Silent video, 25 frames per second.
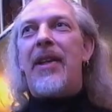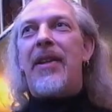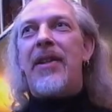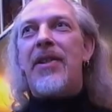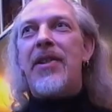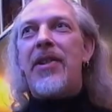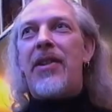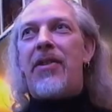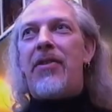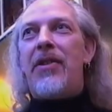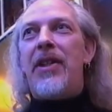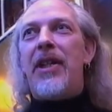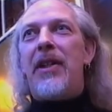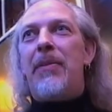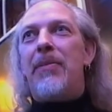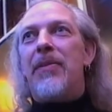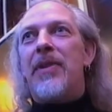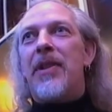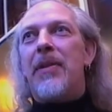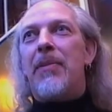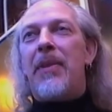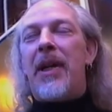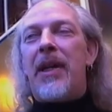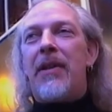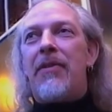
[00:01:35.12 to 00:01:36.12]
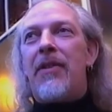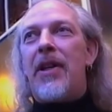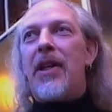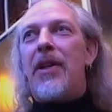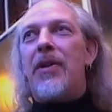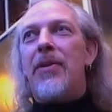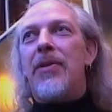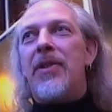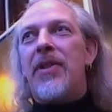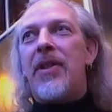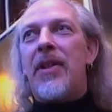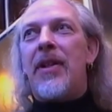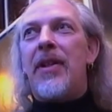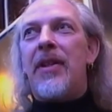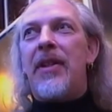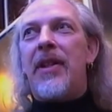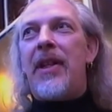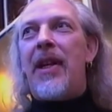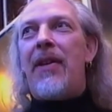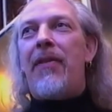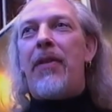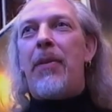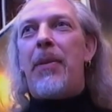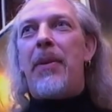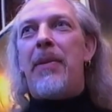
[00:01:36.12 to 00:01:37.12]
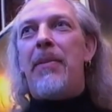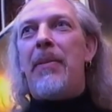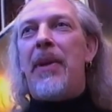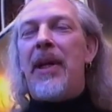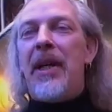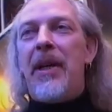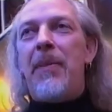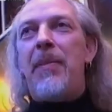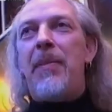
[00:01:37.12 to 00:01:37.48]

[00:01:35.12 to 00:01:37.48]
The Scream, to make records that had never been made